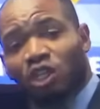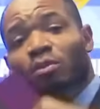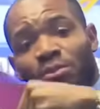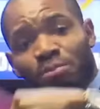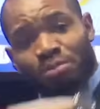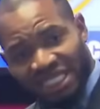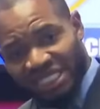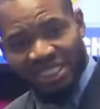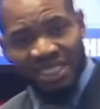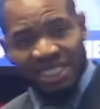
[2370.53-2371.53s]
he become a
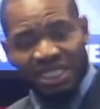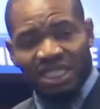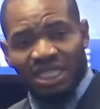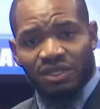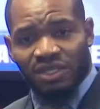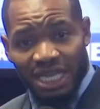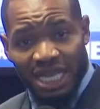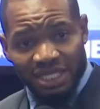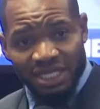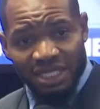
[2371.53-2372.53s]
prince. You
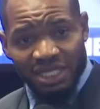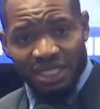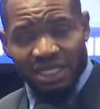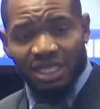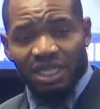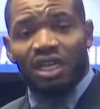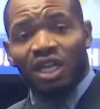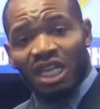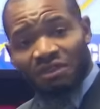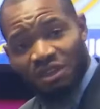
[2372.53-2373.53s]
see that?
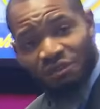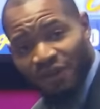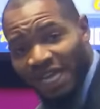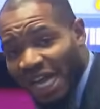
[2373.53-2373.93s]
If the